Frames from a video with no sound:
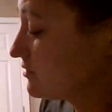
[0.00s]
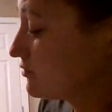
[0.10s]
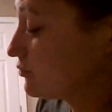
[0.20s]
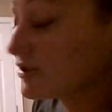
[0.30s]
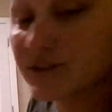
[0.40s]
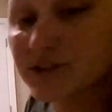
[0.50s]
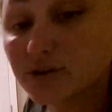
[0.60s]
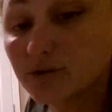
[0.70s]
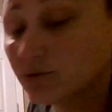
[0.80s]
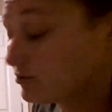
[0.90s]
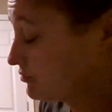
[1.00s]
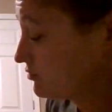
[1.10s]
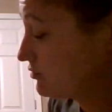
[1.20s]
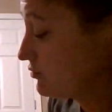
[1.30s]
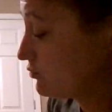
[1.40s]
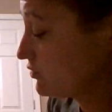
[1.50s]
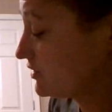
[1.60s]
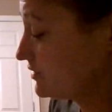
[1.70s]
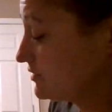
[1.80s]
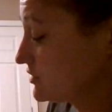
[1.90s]
1, 2,
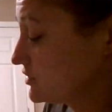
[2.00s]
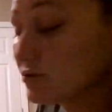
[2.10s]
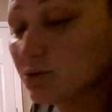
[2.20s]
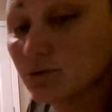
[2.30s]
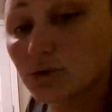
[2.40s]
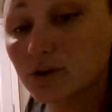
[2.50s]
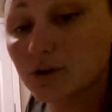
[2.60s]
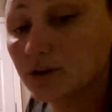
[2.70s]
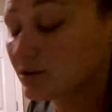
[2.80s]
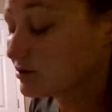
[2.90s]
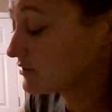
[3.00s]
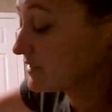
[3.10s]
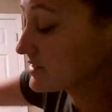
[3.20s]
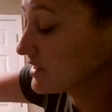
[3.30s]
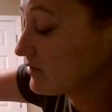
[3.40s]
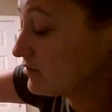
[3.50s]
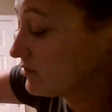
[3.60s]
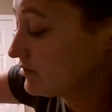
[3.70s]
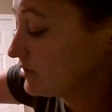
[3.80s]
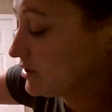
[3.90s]
1, 2. Lines out.
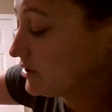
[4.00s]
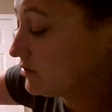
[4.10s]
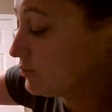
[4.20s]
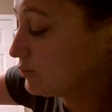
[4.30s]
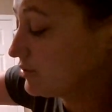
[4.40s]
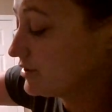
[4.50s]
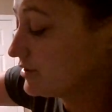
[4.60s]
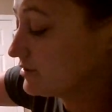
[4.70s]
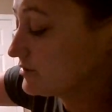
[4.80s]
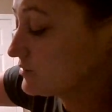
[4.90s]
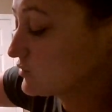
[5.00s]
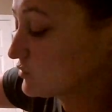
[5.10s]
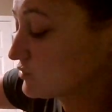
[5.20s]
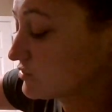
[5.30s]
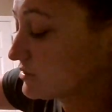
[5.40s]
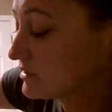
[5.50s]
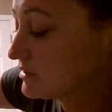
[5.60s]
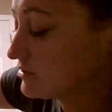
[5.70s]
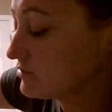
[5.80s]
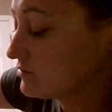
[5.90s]
1,
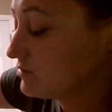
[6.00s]
2.